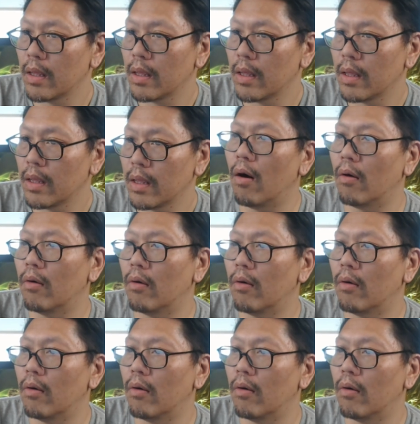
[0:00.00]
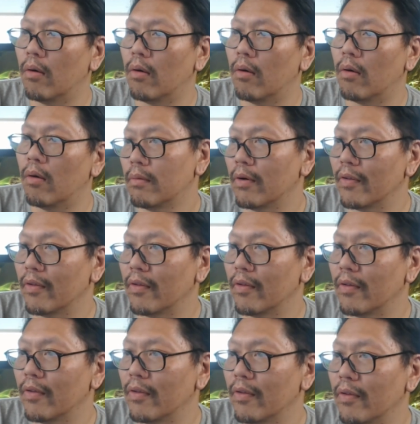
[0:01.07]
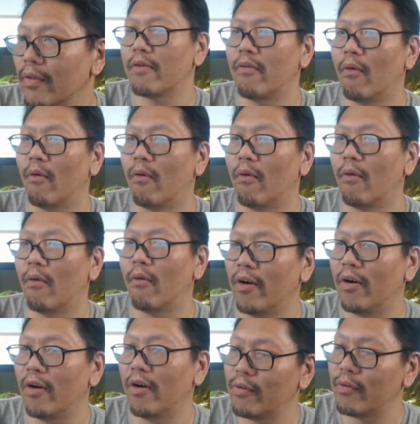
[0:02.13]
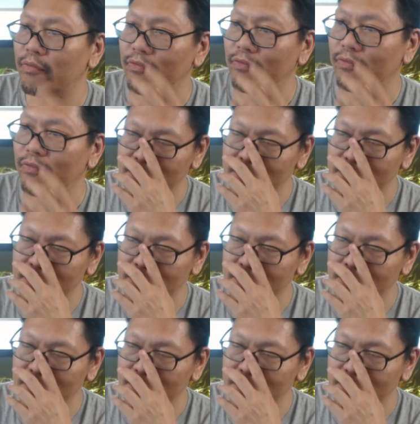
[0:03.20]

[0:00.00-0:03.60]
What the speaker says: Oh. Well, not that big of a waterfall life with fish.